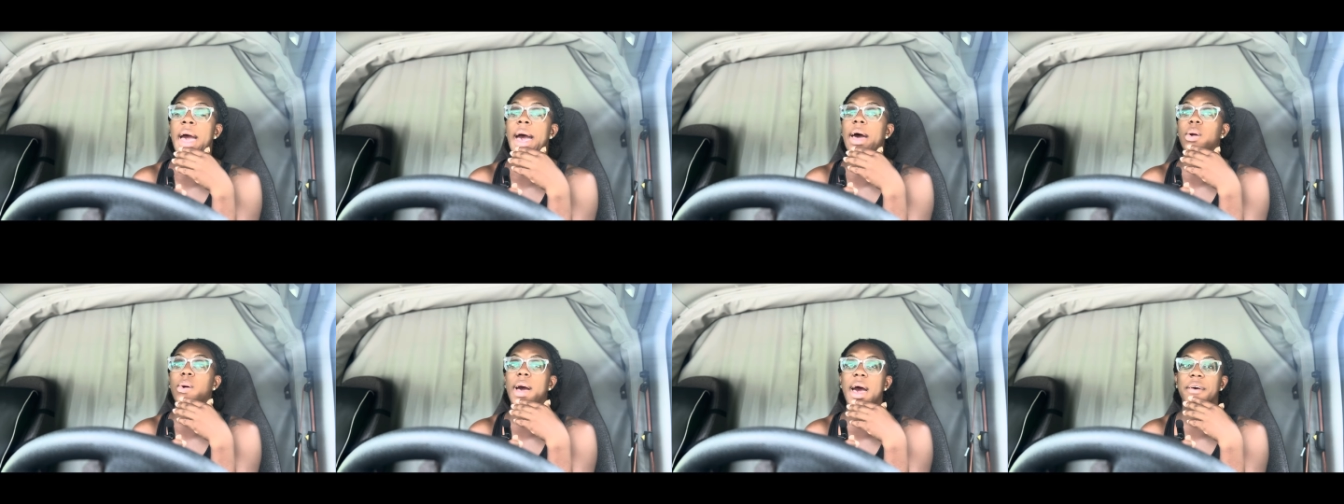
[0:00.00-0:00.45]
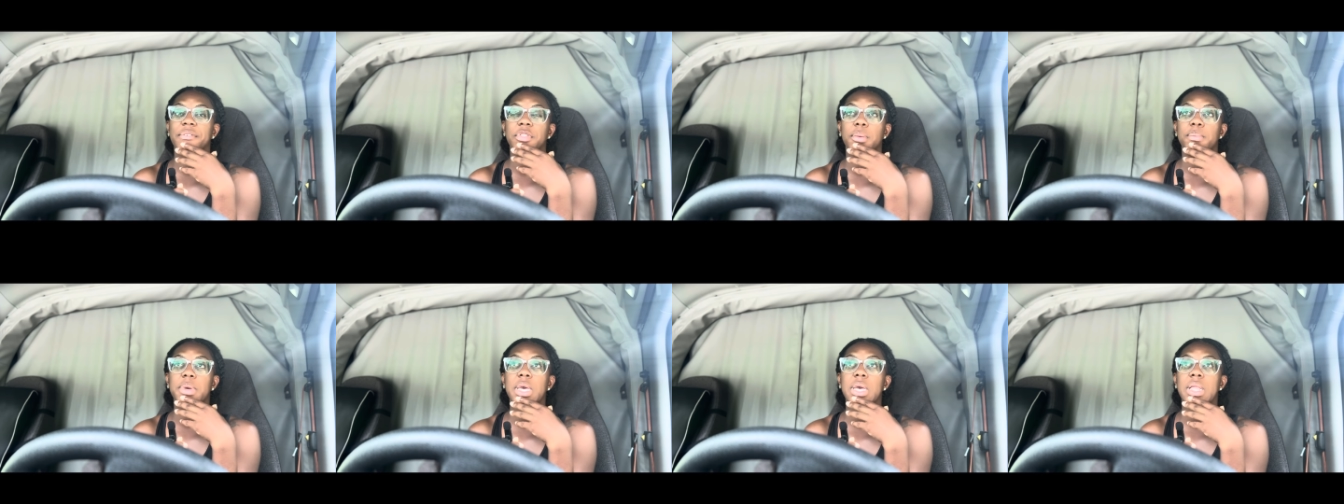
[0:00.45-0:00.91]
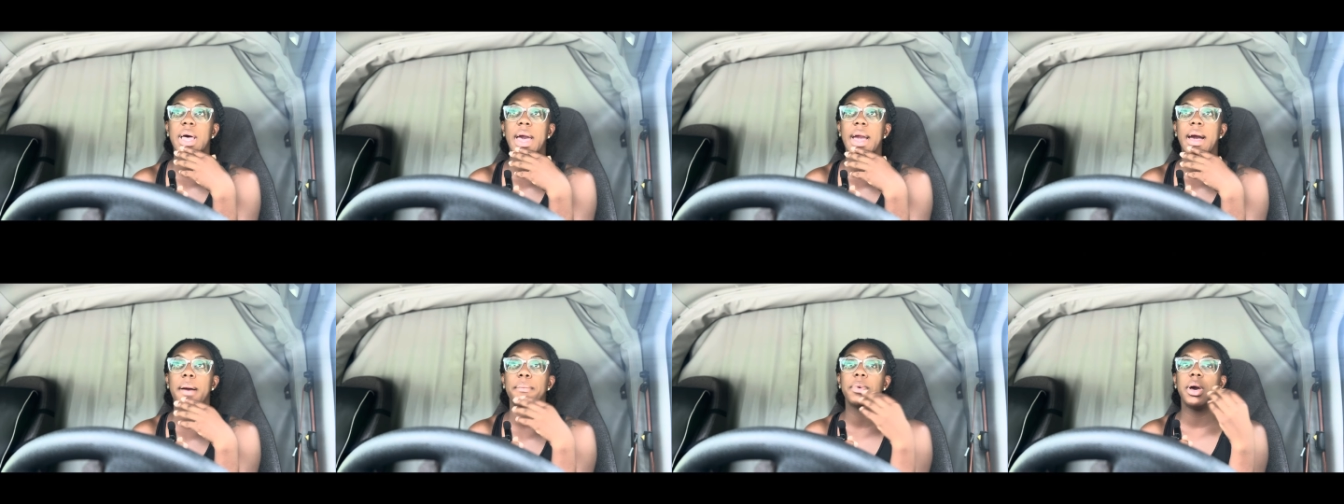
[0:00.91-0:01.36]
I don't have to be
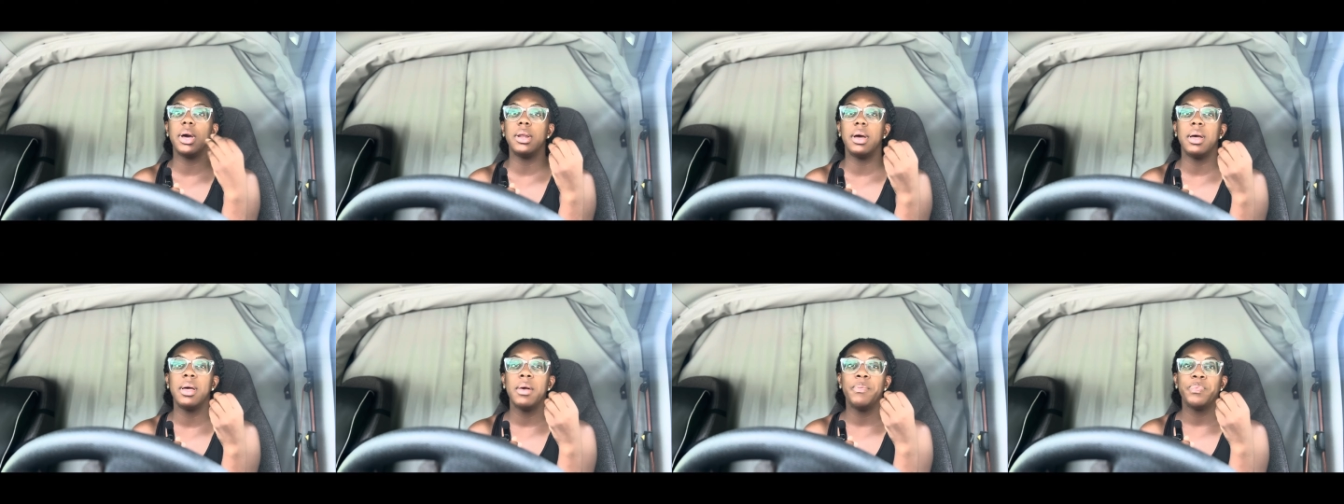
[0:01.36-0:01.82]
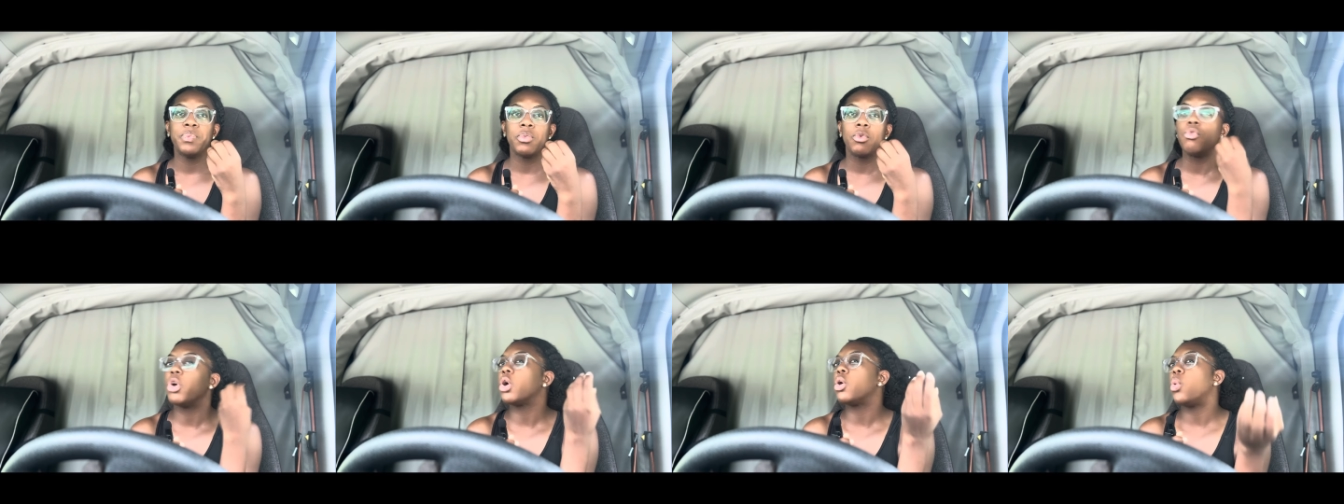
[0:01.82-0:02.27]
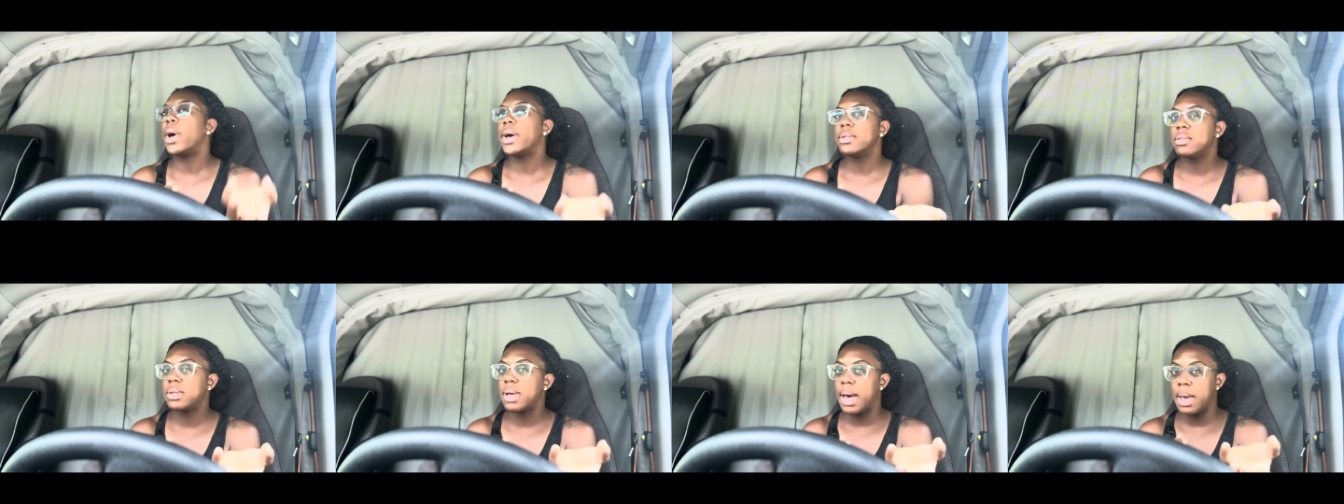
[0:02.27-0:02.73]
like, I'm gonna
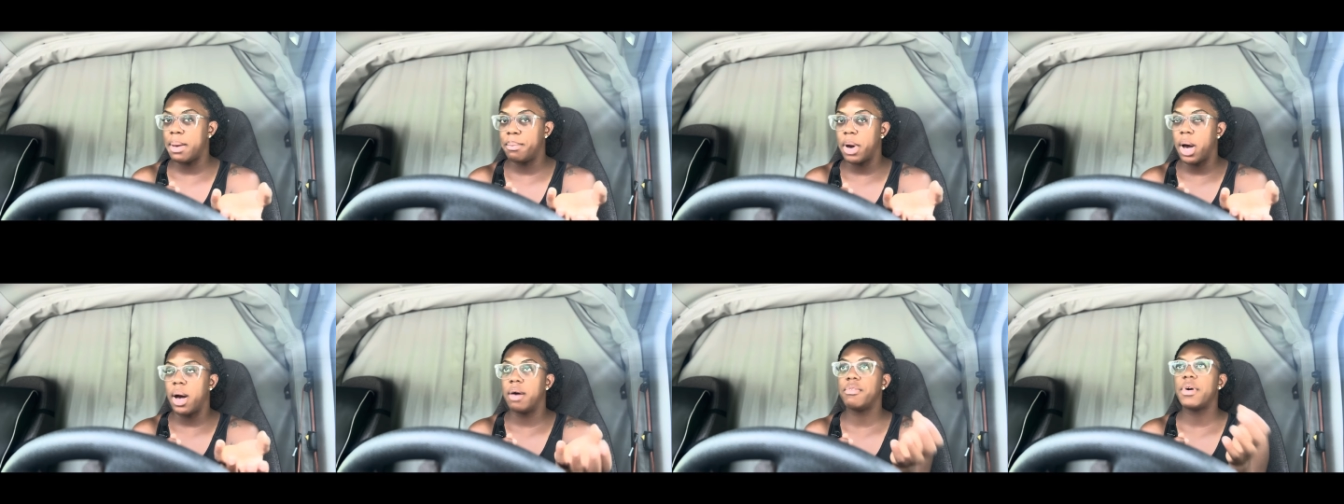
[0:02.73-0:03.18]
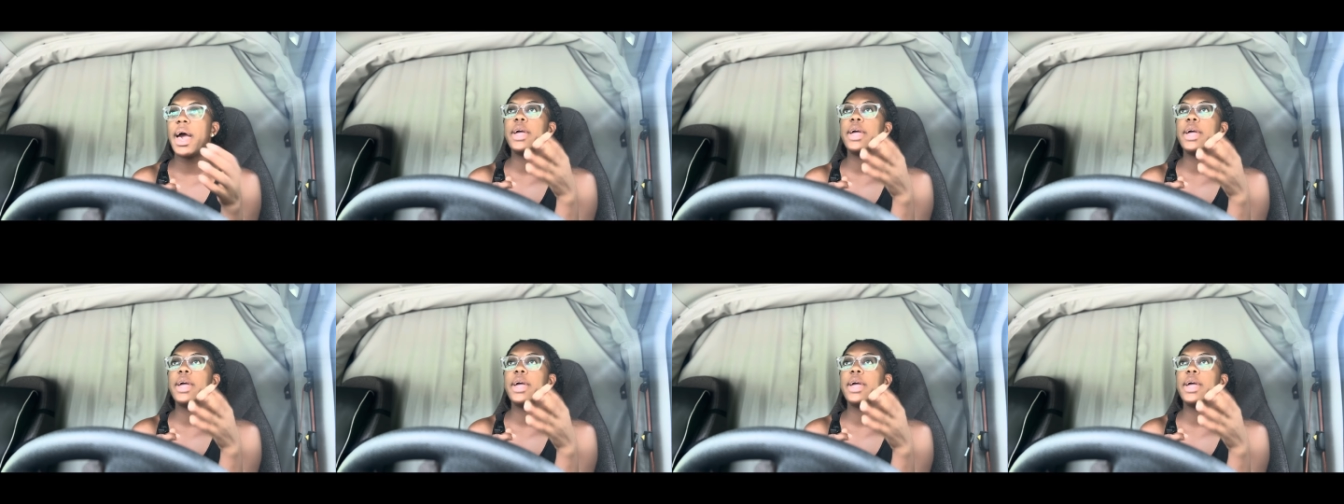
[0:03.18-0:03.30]
request time off.